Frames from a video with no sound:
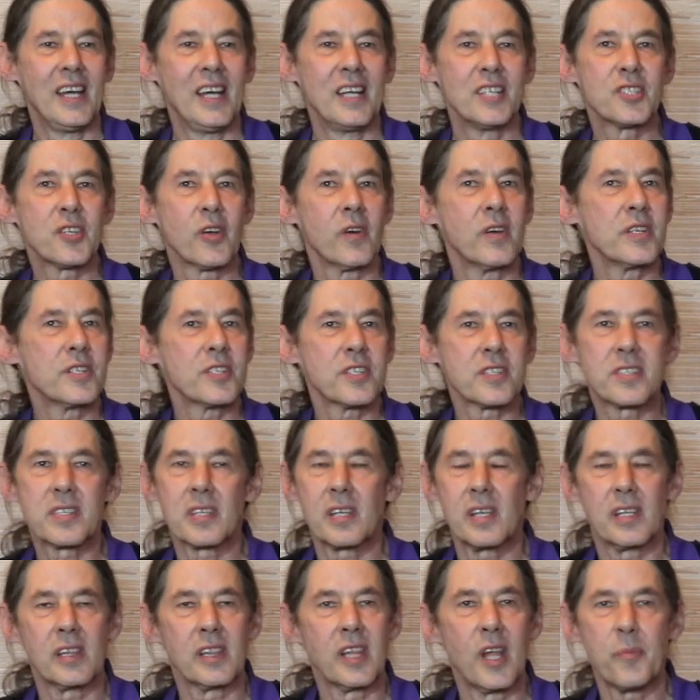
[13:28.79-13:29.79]
So I
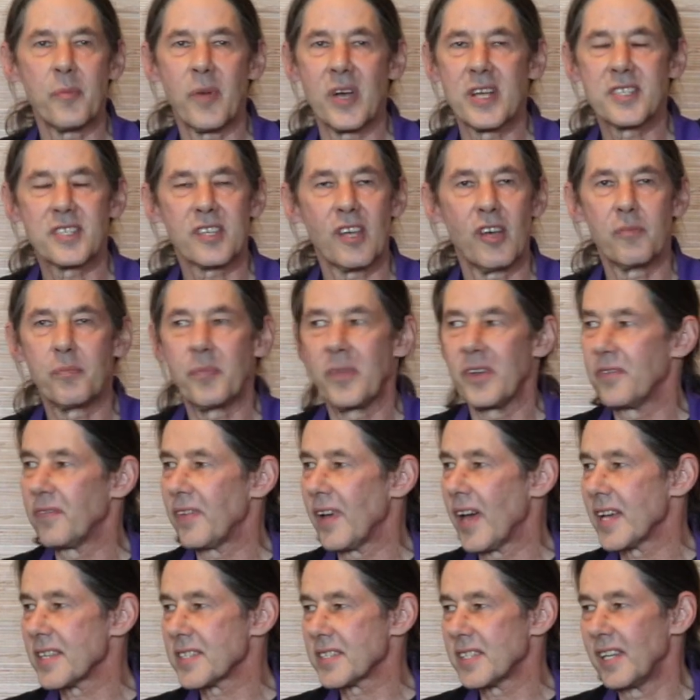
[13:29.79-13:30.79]
just let myself be
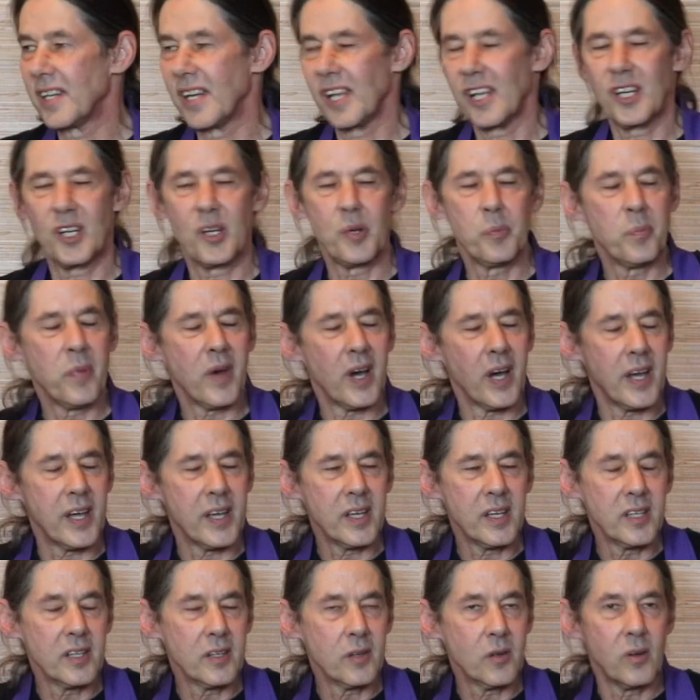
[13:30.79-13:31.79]
fascinated
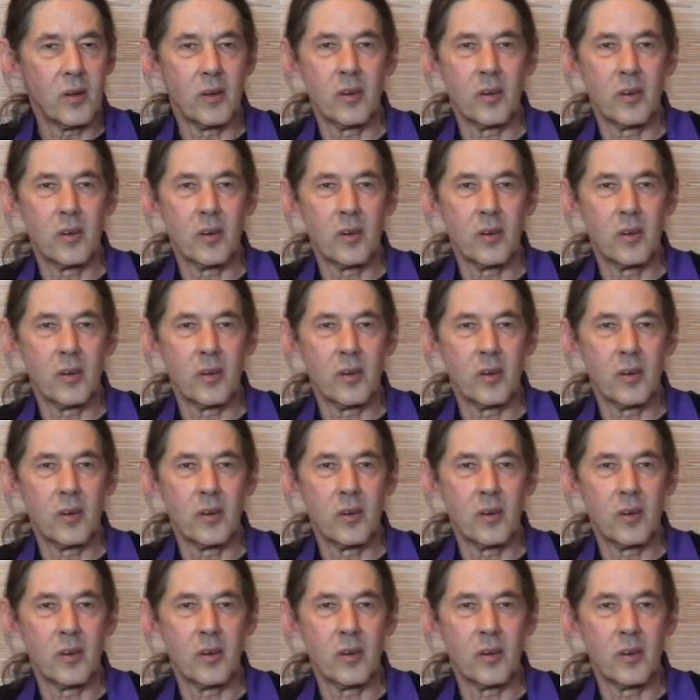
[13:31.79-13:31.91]
by